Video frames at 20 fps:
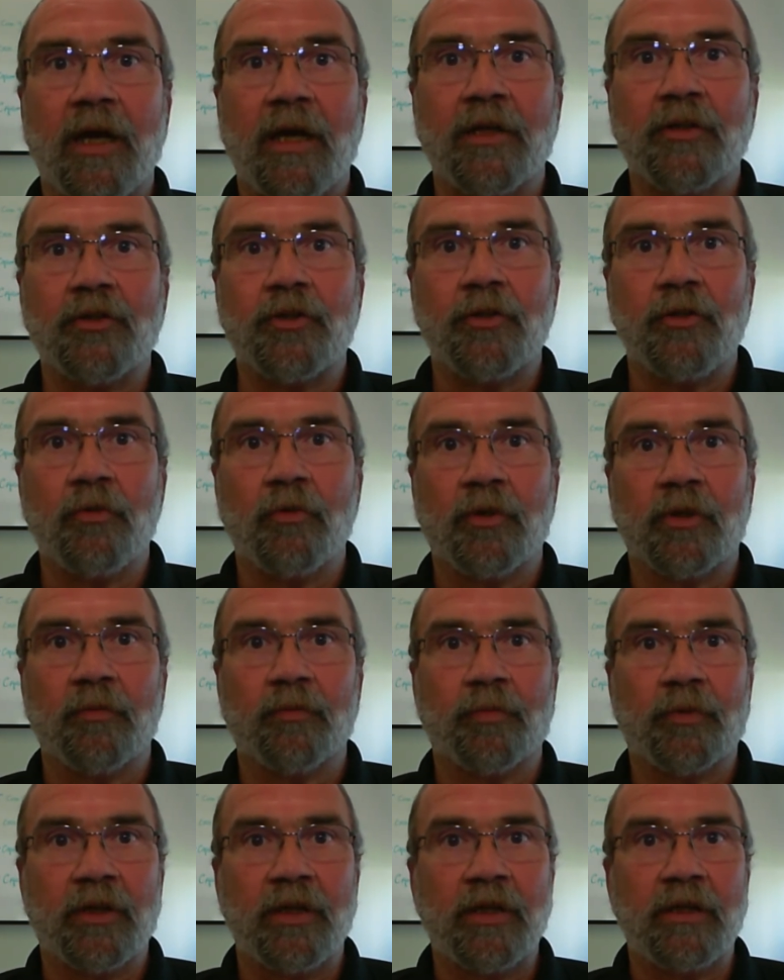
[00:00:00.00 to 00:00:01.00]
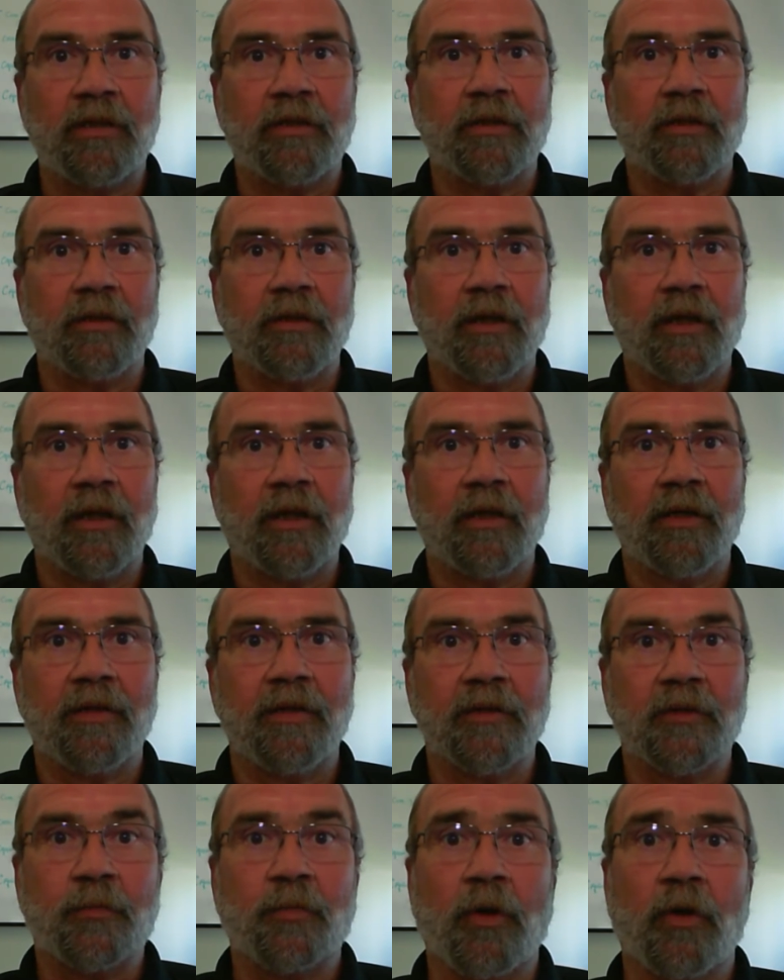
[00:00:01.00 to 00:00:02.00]
as you complete
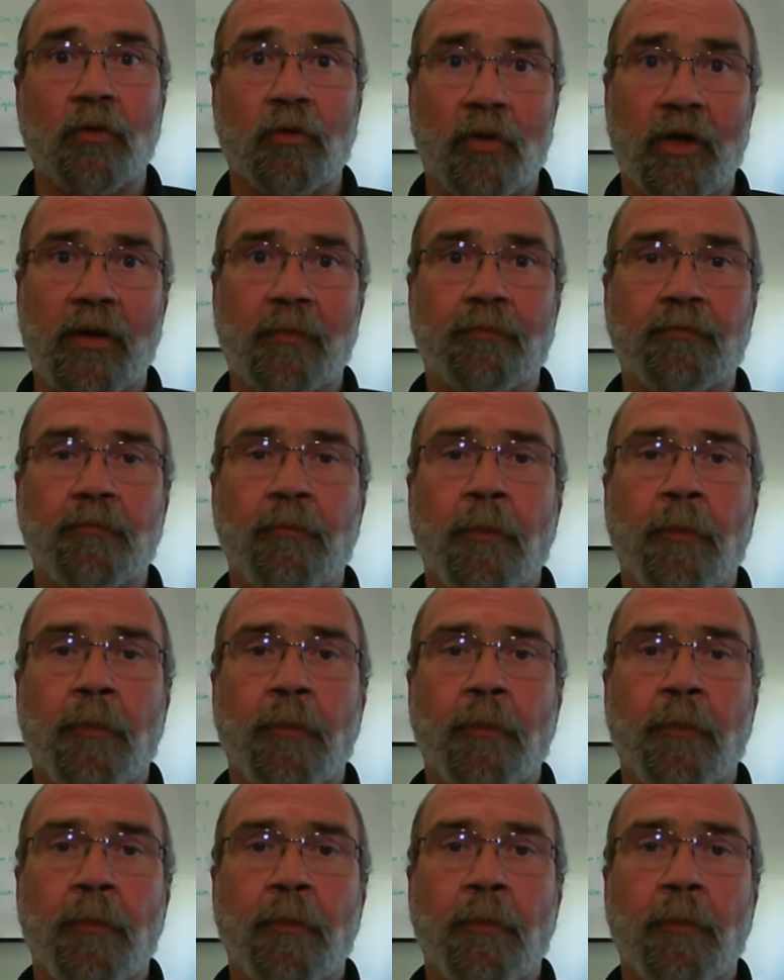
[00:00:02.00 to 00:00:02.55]
this program.